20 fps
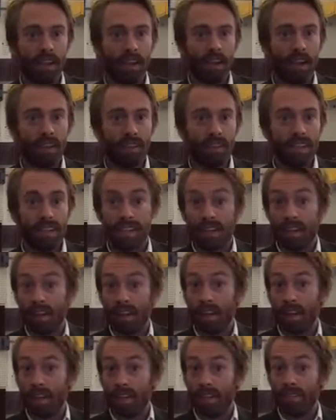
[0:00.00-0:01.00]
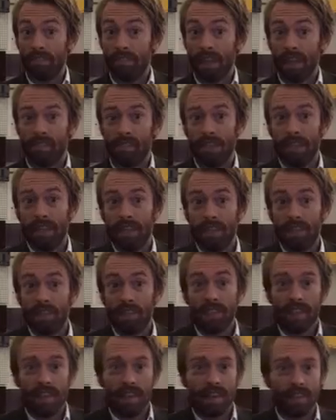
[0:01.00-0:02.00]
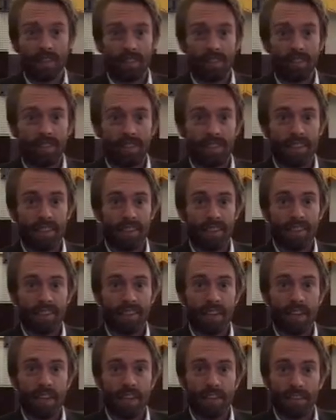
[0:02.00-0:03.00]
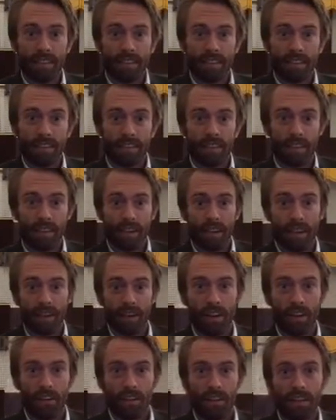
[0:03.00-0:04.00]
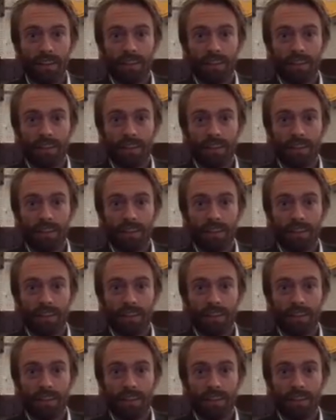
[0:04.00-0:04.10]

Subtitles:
has declined in population and households since 2000.